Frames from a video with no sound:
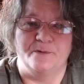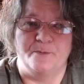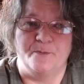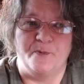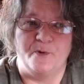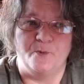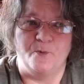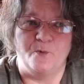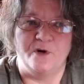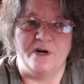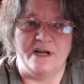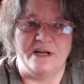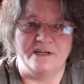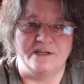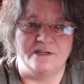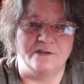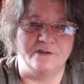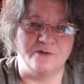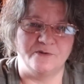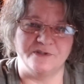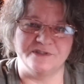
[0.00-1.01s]
But what I
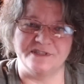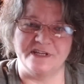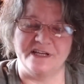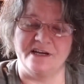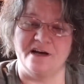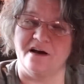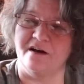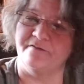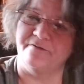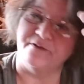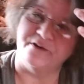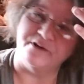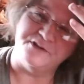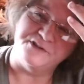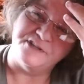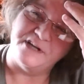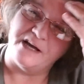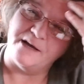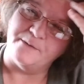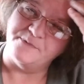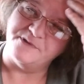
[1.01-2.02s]
do is I offer
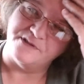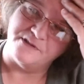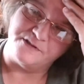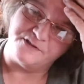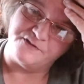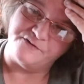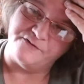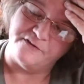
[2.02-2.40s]
shops a